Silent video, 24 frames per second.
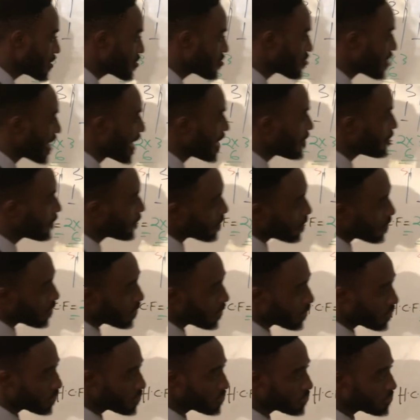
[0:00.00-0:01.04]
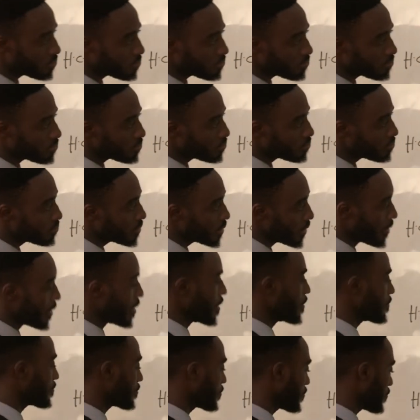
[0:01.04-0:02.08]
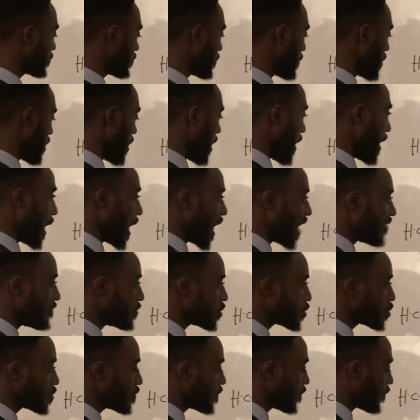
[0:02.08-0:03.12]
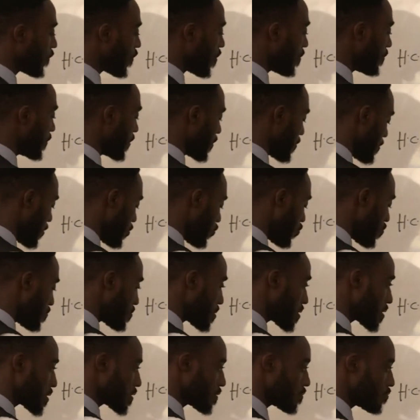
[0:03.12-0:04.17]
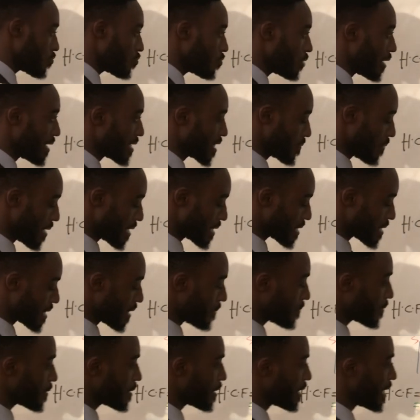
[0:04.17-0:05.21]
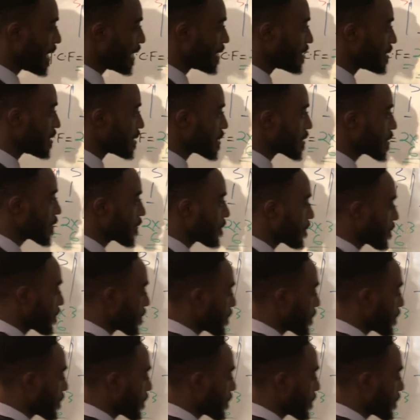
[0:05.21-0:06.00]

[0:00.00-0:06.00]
let's try for 3. If he should form 3 groups, we expect something like this.